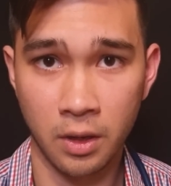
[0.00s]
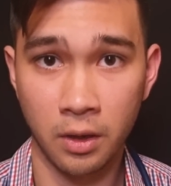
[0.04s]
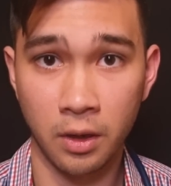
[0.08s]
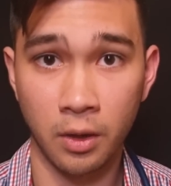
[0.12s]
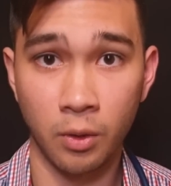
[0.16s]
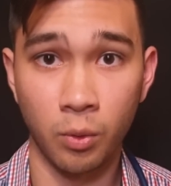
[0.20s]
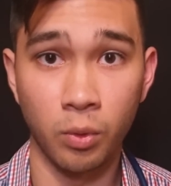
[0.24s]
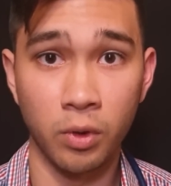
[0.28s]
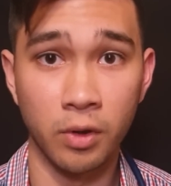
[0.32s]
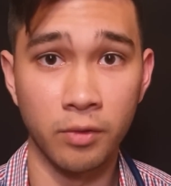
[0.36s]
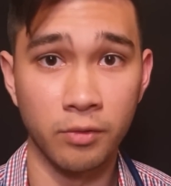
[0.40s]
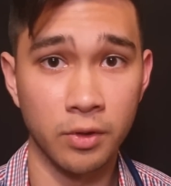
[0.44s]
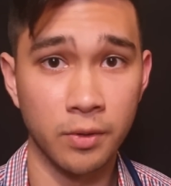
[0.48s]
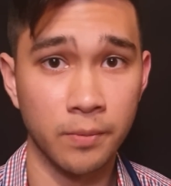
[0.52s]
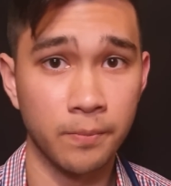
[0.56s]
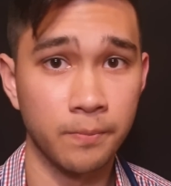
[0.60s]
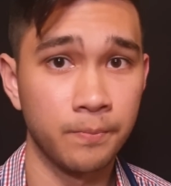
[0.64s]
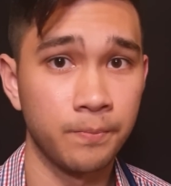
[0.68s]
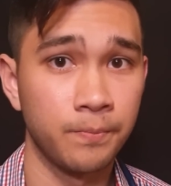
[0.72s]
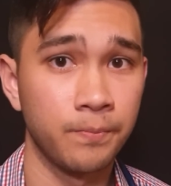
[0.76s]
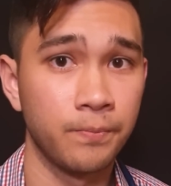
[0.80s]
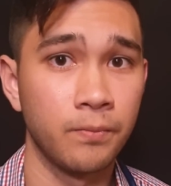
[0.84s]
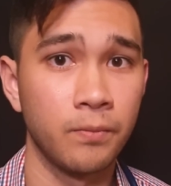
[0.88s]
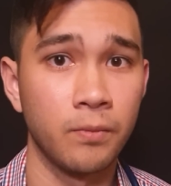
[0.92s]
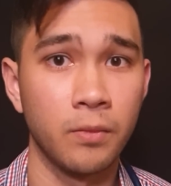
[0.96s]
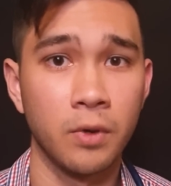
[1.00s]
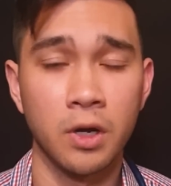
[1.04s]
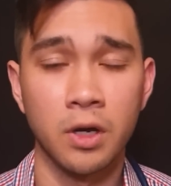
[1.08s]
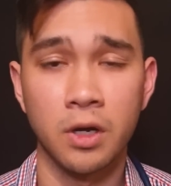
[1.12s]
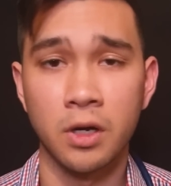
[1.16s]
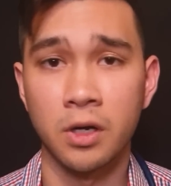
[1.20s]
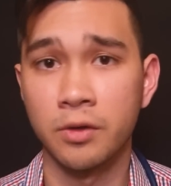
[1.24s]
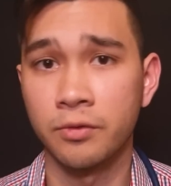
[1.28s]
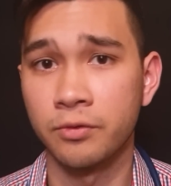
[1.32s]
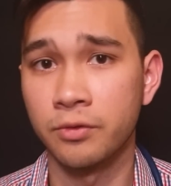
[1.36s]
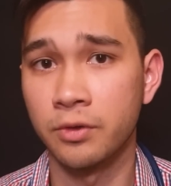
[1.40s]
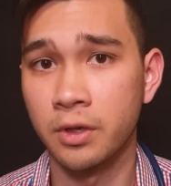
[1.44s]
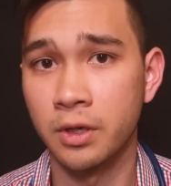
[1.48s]
However,
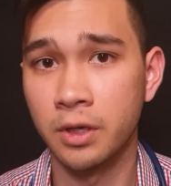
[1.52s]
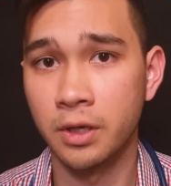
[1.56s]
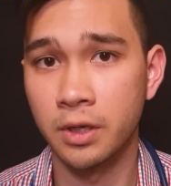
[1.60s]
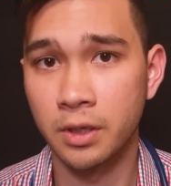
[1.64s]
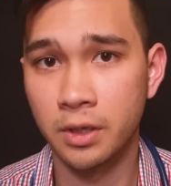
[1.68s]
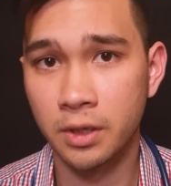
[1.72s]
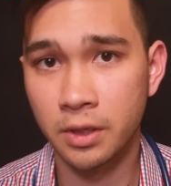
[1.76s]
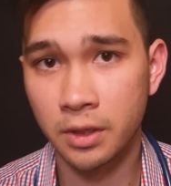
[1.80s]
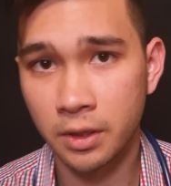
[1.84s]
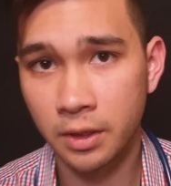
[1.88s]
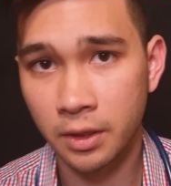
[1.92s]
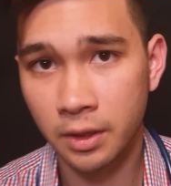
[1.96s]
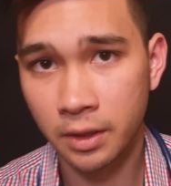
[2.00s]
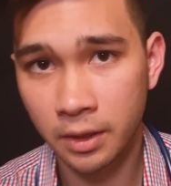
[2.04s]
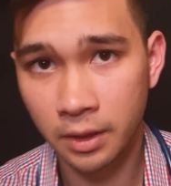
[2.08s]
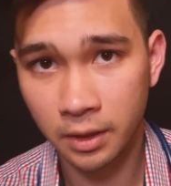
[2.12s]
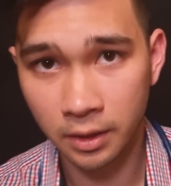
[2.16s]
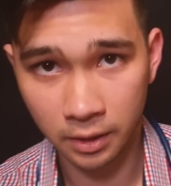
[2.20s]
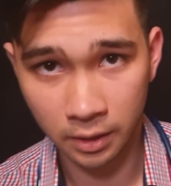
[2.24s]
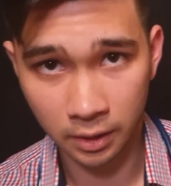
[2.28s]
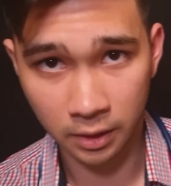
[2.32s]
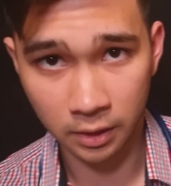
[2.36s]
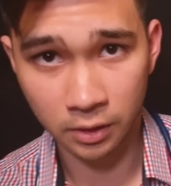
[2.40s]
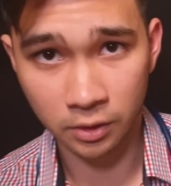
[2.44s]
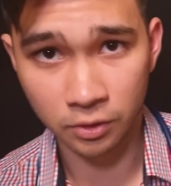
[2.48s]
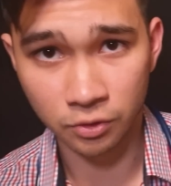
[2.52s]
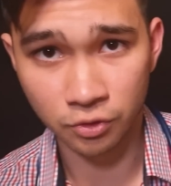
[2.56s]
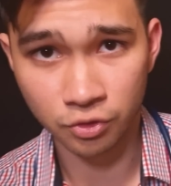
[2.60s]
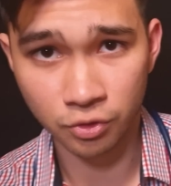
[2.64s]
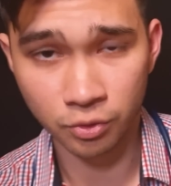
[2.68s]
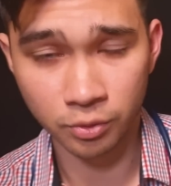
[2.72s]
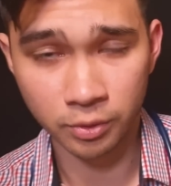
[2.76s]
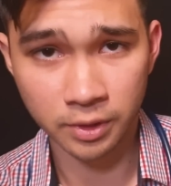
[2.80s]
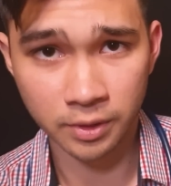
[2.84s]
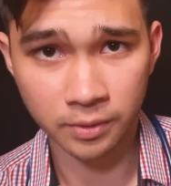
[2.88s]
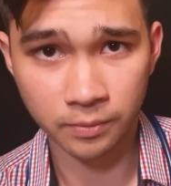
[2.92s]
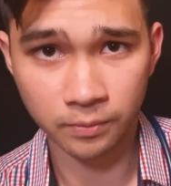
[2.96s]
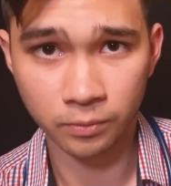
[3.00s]
after a head
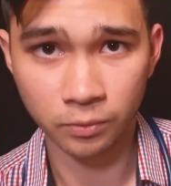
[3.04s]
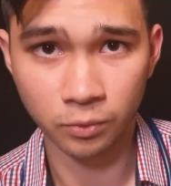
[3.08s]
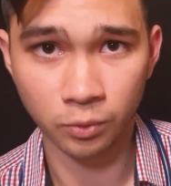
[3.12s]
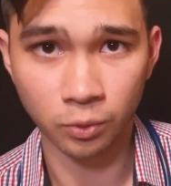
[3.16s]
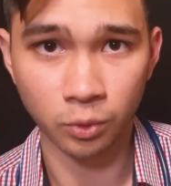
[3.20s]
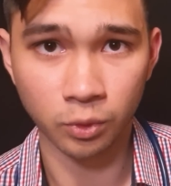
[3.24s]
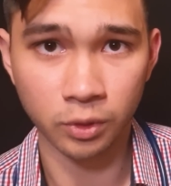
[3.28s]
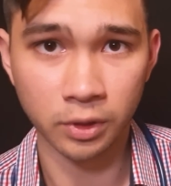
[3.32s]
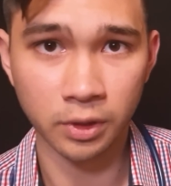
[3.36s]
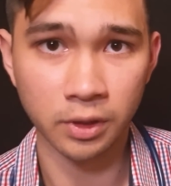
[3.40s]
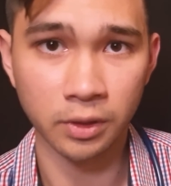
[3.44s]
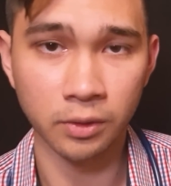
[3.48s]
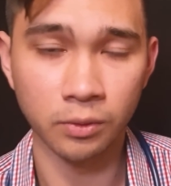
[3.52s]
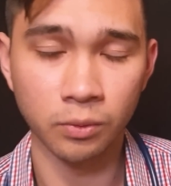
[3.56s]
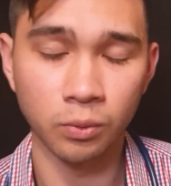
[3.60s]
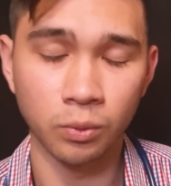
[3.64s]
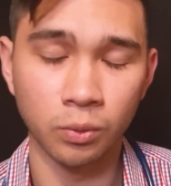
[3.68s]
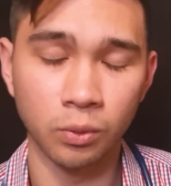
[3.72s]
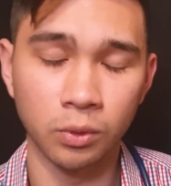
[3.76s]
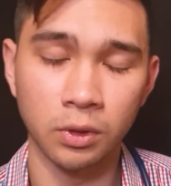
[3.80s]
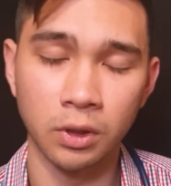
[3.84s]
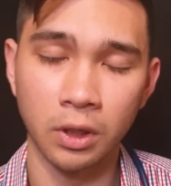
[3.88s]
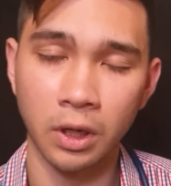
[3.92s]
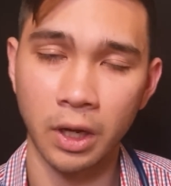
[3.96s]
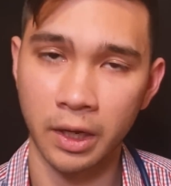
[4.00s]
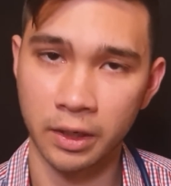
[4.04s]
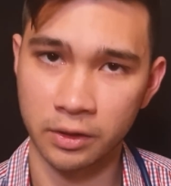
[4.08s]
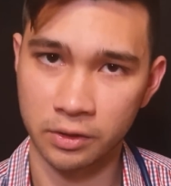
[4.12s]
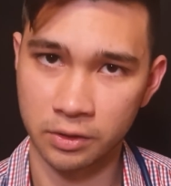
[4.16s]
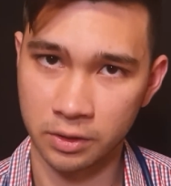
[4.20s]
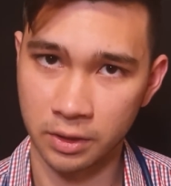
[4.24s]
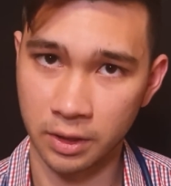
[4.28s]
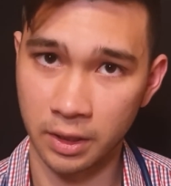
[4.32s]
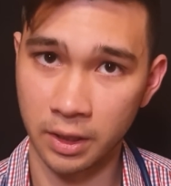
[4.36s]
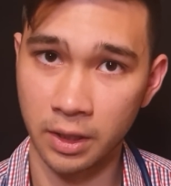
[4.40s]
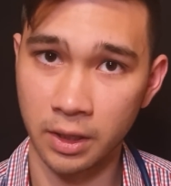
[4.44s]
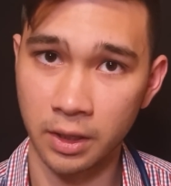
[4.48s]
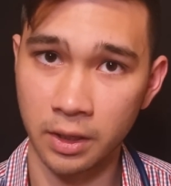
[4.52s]
injury, we would like
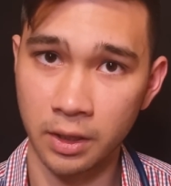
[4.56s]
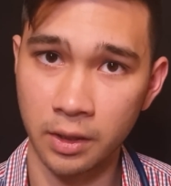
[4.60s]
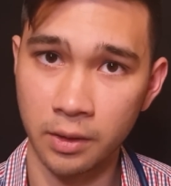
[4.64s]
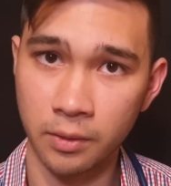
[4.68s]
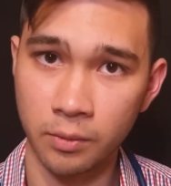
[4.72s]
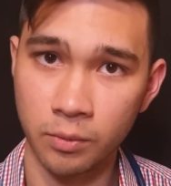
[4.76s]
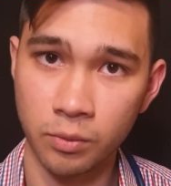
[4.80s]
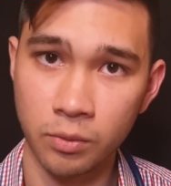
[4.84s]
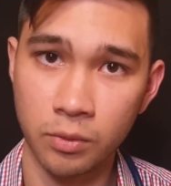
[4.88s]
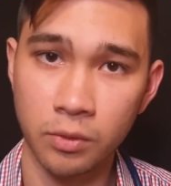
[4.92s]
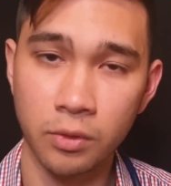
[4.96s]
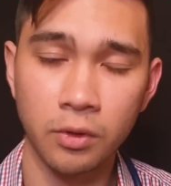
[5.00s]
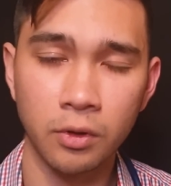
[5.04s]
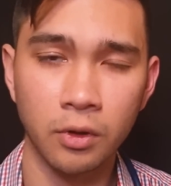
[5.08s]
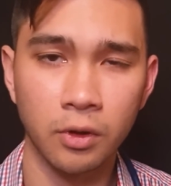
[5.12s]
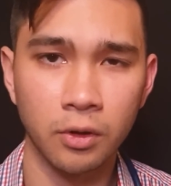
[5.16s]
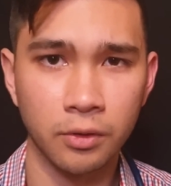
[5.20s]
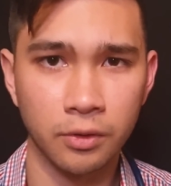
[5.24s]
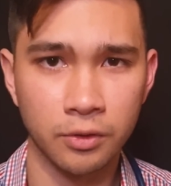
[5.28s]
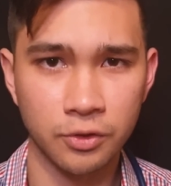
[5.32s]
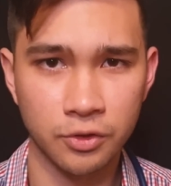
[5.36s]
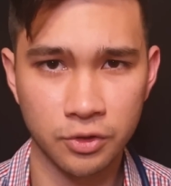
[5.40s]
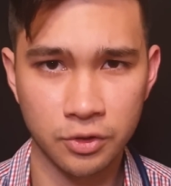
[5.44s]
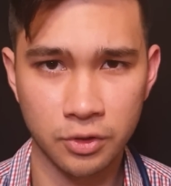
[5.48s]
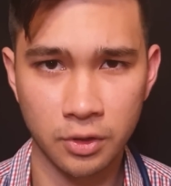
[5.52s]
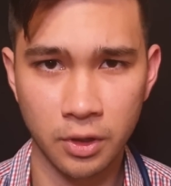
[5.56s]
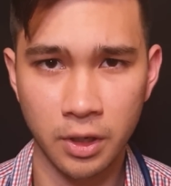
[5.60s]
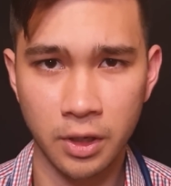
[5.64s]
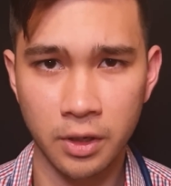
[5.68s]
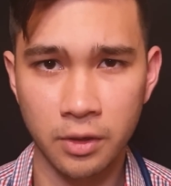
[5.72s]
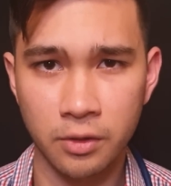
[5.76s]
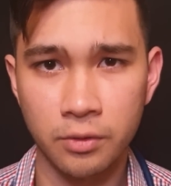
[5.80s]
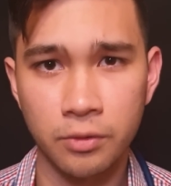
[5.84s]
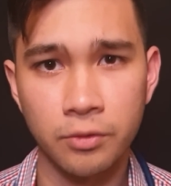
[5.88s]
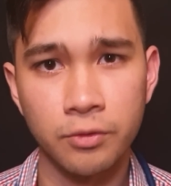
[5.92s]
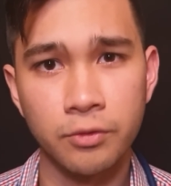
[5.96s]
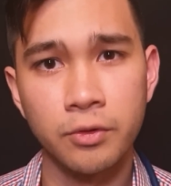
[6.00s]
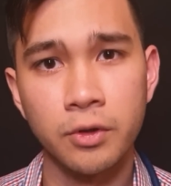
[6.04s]
to err on the
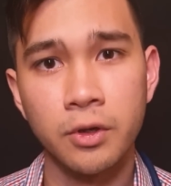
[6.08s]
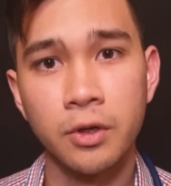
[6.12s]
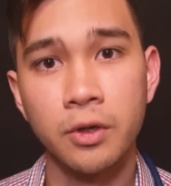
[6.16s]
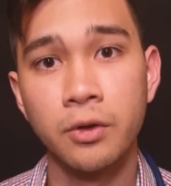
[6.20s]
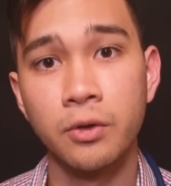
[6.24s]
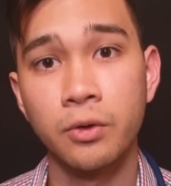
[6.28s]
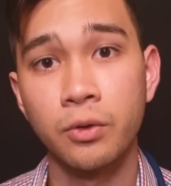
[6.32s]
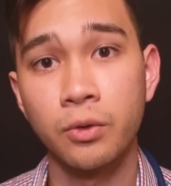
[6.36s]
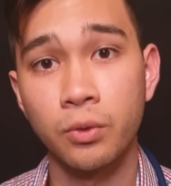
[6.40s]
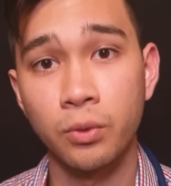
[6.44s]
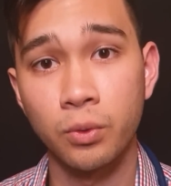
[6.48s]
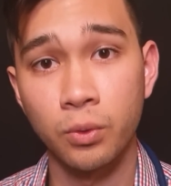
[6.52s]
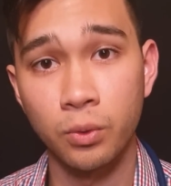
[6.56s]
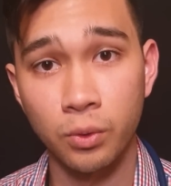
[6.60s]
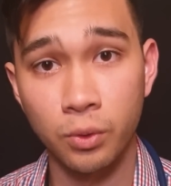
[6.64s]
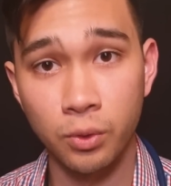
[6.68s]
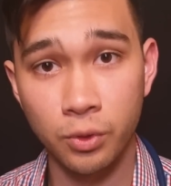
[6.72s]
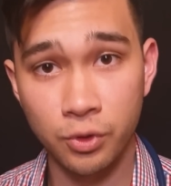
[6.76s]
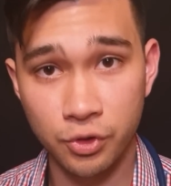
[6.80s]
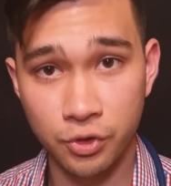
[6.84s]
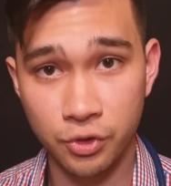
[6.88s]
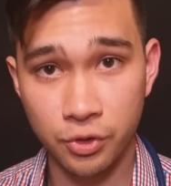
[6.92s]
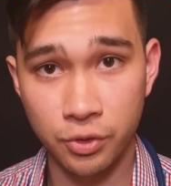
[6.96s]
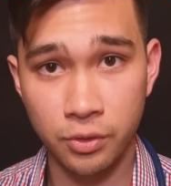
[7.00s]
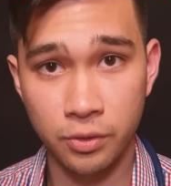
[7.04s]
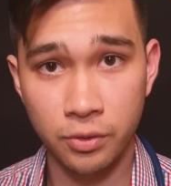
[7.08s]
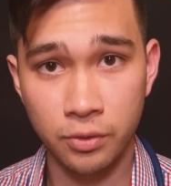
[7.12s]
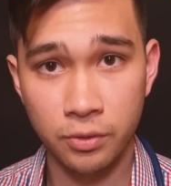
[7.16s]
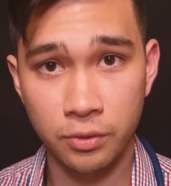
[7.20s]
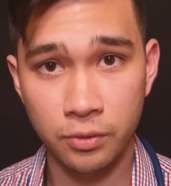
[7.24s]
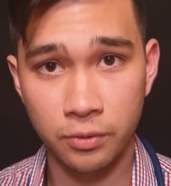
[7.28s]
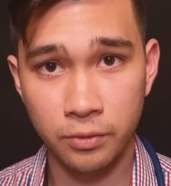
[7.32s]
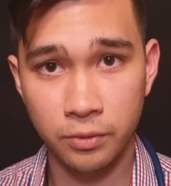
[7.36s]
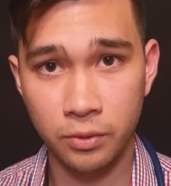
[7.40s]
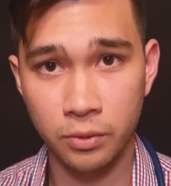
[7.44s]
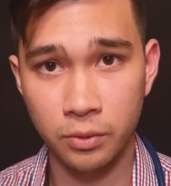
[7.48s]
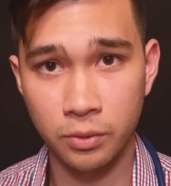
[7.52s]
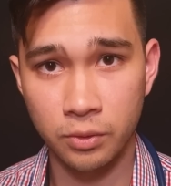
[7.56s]
side of caution,
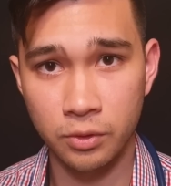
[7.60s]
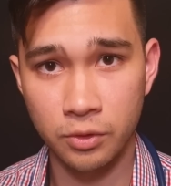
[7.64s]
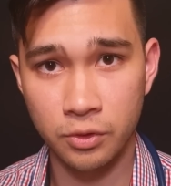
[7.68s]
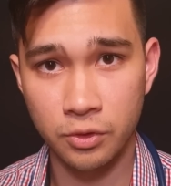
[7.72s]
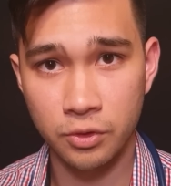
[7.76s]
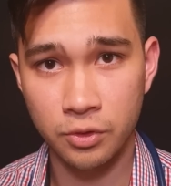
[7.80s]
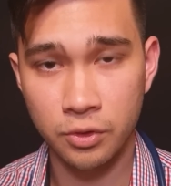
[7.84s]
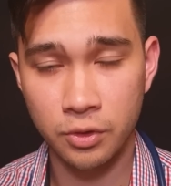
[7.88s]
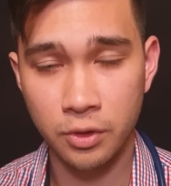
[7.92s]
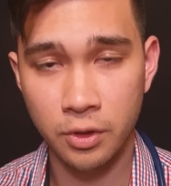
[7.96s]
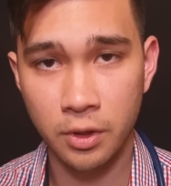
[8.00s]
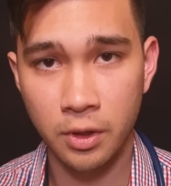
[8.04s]
of course.